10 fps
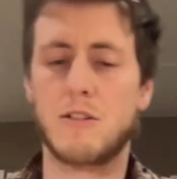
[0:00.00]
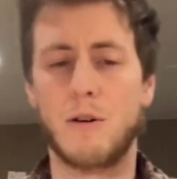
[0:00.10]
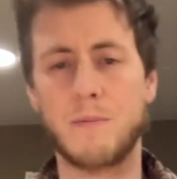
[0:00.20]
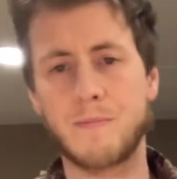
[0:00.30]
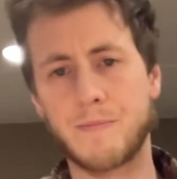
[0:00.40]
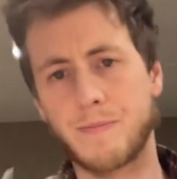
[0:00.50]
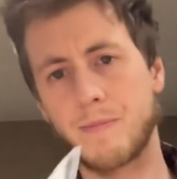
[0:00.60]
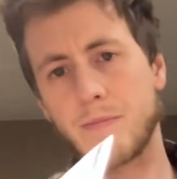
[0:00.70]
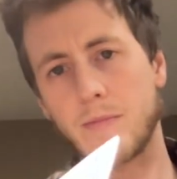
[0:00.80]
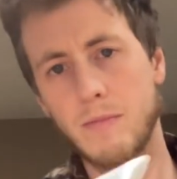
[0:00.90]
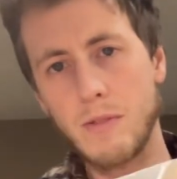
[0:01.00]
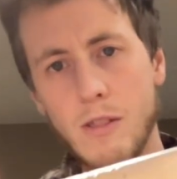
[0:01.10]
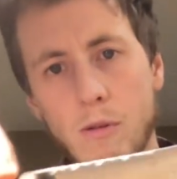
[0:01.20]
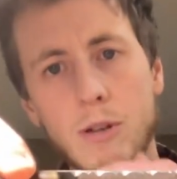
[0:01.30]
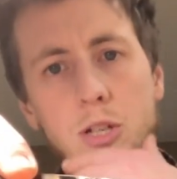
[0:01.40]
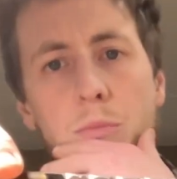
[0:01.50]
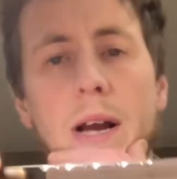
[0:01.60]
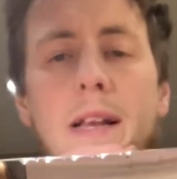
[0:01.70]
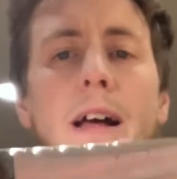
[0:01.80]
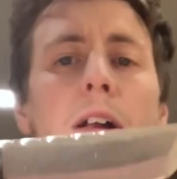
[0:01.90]
So let me just
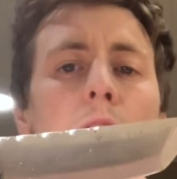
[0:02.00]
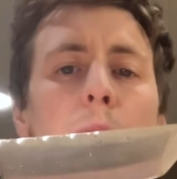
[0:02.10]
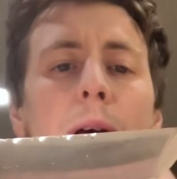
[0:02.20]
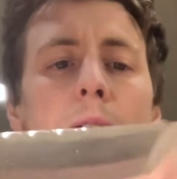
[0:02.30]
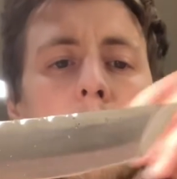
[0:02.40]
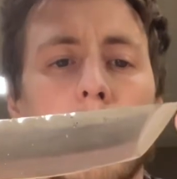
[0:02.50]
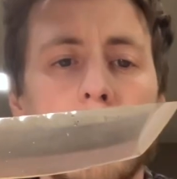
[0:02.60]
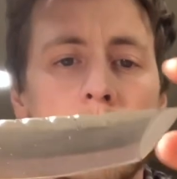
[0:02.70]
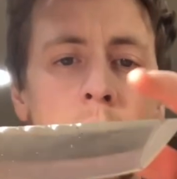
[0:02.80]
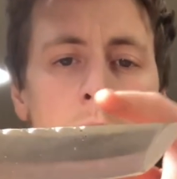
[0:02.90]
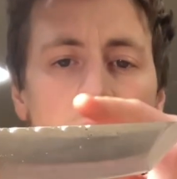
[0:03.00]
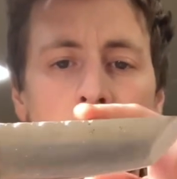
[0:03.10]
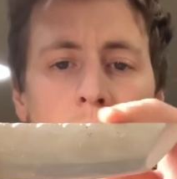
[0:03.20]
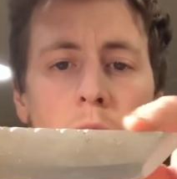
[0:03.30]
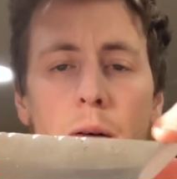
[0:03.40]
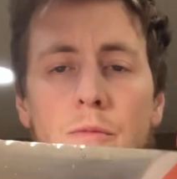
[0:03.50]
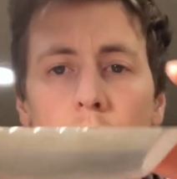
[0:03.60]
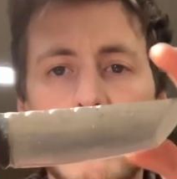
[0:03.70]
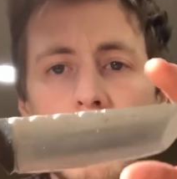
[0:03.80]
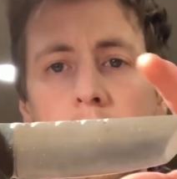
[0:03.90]
break it down a little bit here.
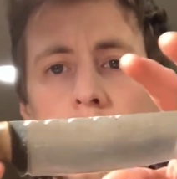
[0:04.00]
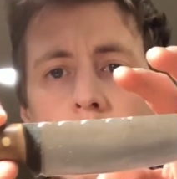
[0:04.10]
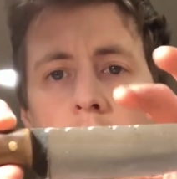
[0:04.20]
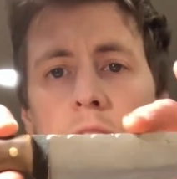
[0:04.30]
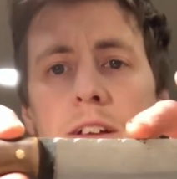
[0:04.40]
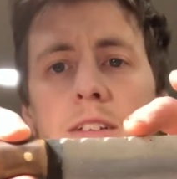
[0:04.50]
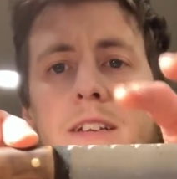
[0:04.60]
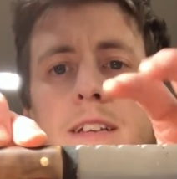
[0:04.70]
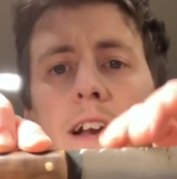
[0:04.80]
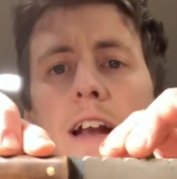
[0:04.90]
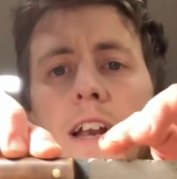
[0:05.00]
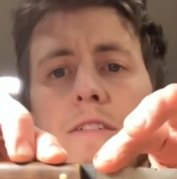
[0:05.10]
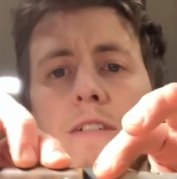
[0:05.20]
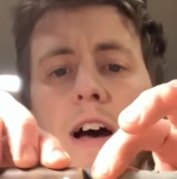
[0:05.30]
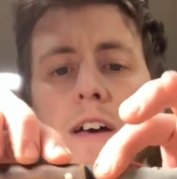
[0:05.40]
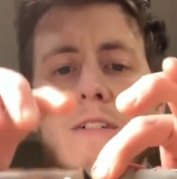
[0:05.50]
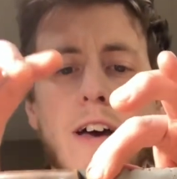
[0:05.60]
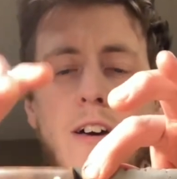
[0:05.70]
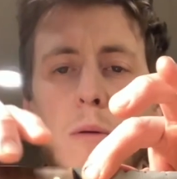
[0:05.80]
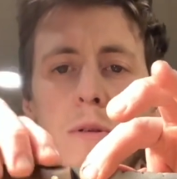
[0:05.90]
Firstly, this is a 1095
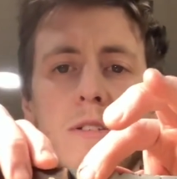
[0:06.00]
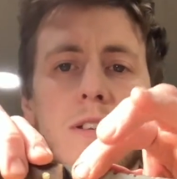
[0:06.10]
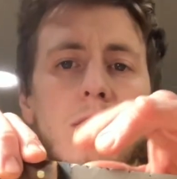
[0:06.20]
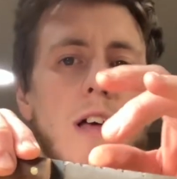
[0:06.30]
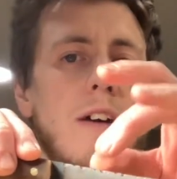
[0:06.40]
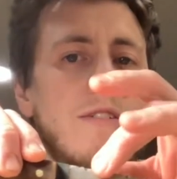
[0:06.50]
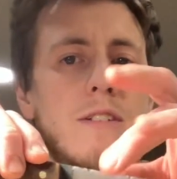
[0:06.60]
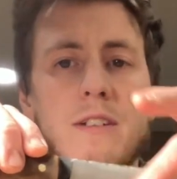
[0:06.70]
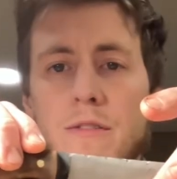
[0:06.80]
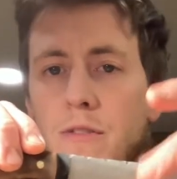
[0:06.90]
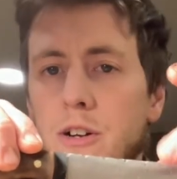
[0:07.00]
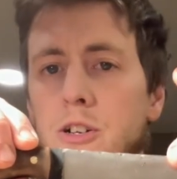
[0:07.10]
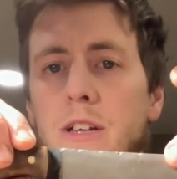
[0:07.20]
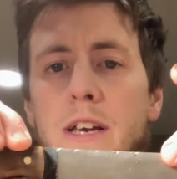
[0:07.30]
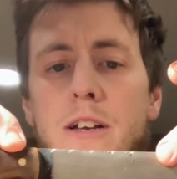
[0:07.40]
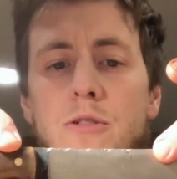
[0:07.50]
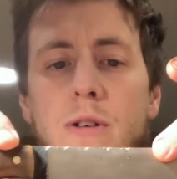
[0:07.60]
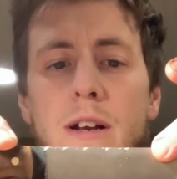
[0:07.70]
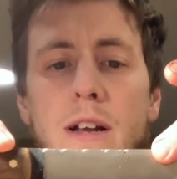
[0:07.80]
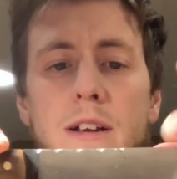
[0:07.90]
high carbon steel knife. It's differentially heat
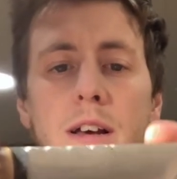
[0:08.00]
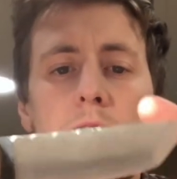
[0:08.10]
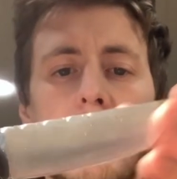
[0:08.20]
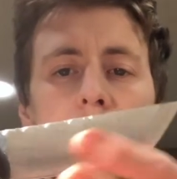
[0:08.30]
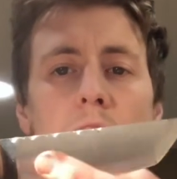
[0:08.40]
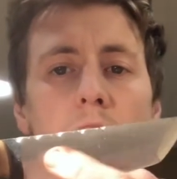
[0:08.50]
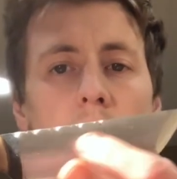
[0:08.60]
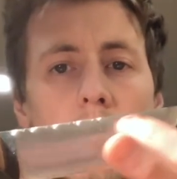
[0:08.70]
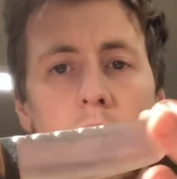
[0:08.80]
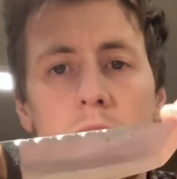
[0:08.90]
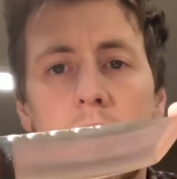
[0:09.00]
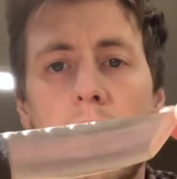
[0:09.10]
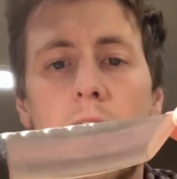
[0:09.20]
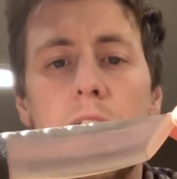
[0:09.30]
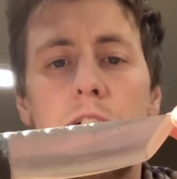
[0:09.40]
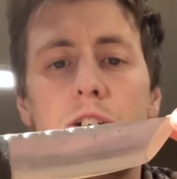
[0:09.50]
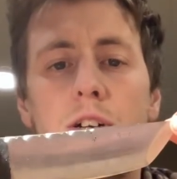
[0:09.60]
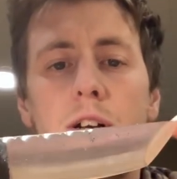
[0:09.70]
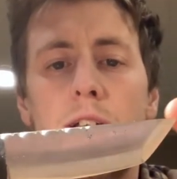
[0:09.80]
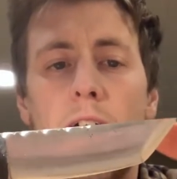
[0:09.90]
treated. It's got a hardened edge.
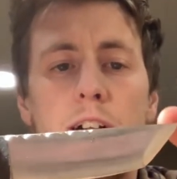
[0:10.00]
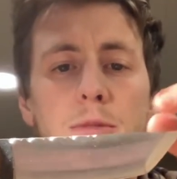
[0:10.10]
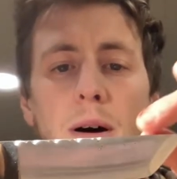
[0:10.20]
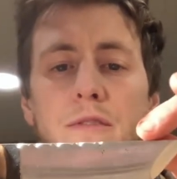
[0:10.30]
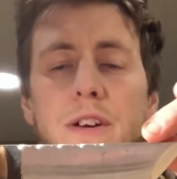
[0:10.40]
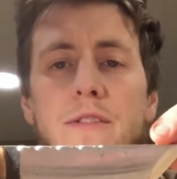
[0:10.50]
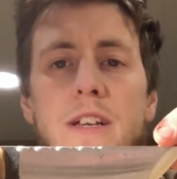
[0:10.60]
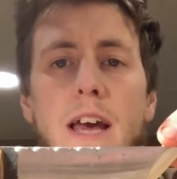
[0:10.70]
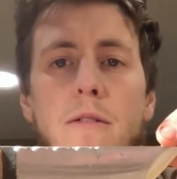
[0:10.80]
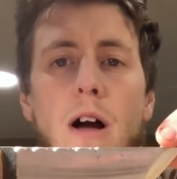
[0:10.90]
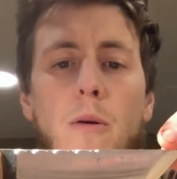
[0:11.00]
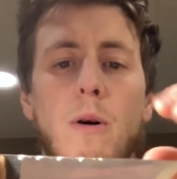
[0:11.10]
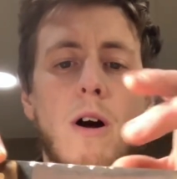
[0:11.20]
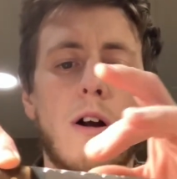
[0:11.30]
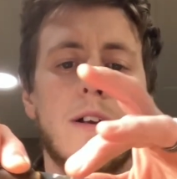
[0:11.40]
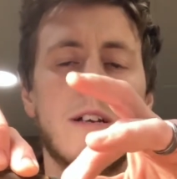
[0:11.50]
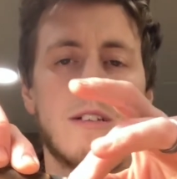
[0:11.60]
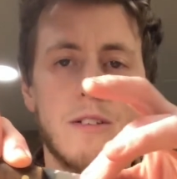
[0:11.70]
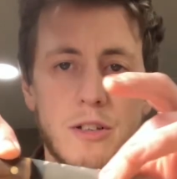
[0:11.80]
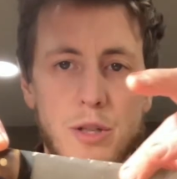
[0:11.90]
Edge is about 58 Rockwell
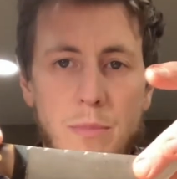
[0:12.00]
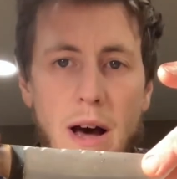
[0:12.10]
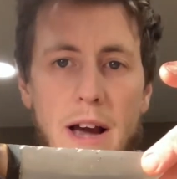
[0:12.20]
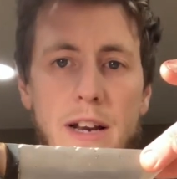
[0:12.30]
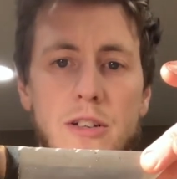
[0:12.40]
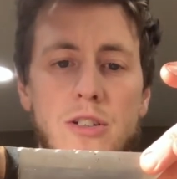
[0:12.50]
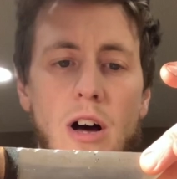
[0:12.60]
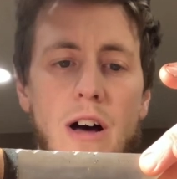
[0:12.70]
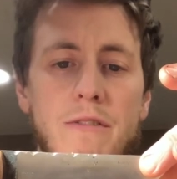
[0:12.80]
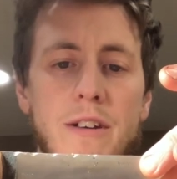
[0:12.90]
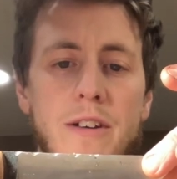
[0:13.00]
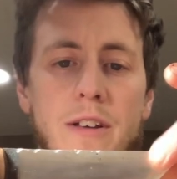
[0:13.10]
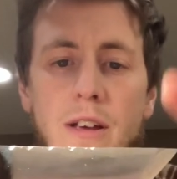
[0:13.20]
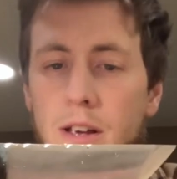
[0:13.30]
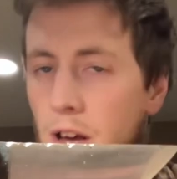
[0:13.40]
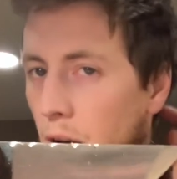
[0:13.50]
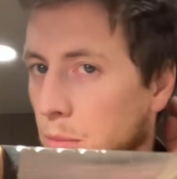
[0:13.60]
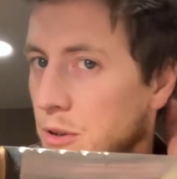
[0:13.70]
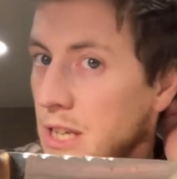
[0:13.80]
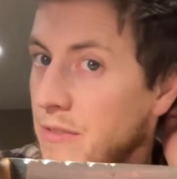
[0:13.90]
hardness, and the spine is softened
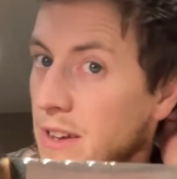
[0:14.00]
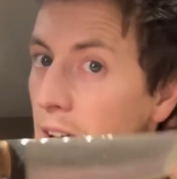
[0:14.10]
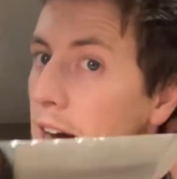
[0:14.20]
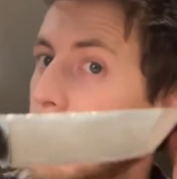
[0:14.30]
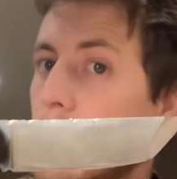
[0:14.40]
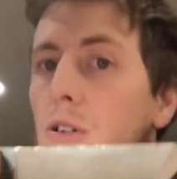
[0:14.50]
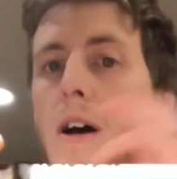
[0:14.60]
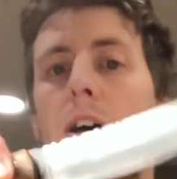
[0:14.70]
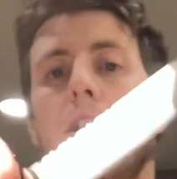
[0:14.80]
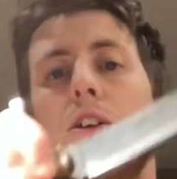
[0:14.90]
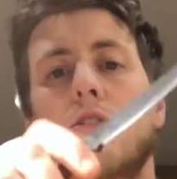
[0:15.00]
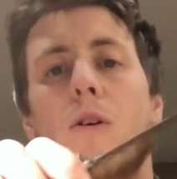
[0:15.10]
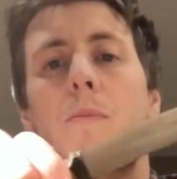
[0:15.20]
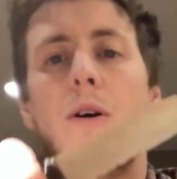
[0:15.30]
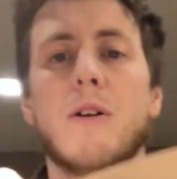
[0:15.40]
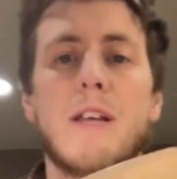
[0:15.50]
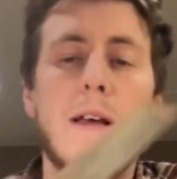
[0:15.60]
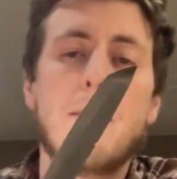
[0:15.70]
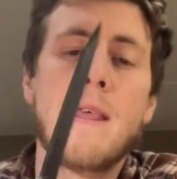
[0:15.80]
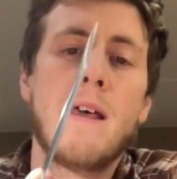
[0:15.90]
to give it extra
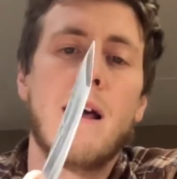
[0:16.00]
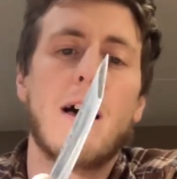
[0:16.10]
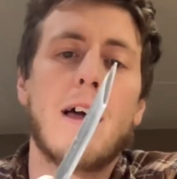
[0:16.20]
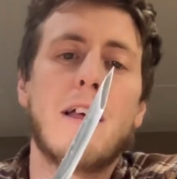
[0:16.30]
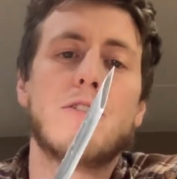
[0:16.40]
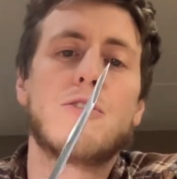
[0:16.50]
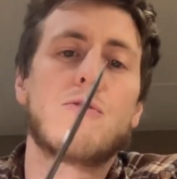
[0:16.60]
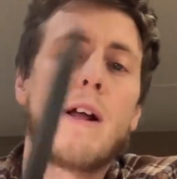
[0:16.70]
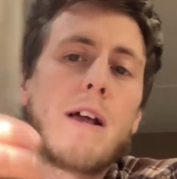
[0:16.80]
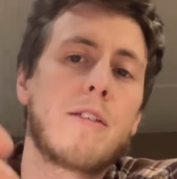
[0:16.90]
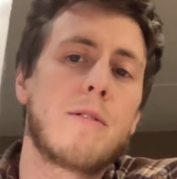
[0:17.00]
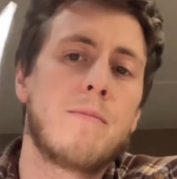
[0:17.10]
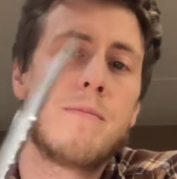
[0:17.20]
durability and strength.